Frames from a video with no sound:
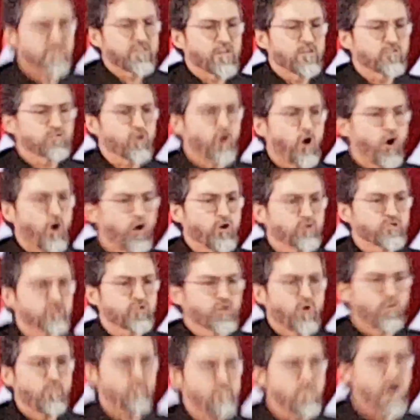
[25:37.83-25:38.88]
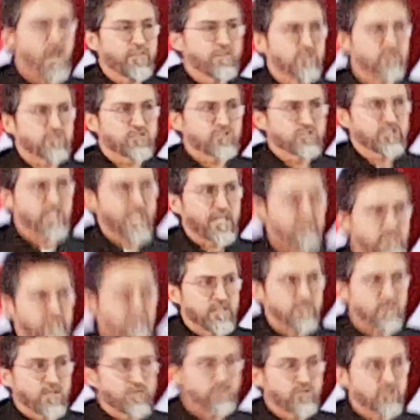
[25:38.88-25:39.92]
But there's also mothers
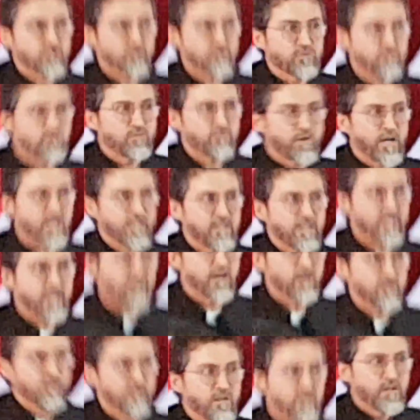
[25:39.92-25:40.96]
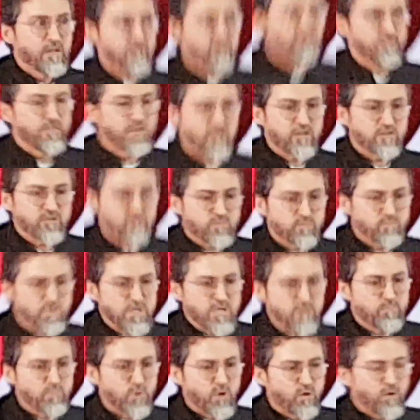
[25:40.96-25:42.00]
suckling their children right now. There's
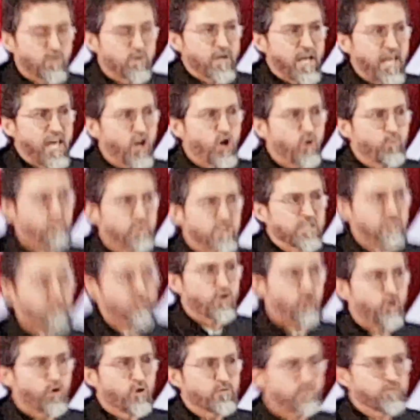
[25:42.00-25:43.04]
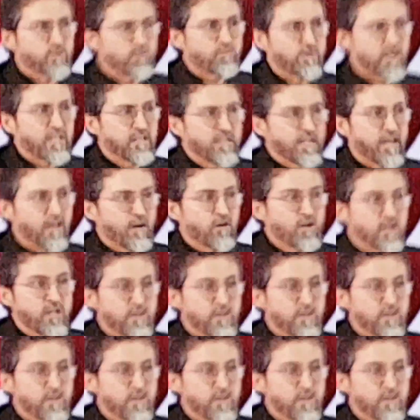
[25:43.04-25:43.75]
people helping the orphan right now.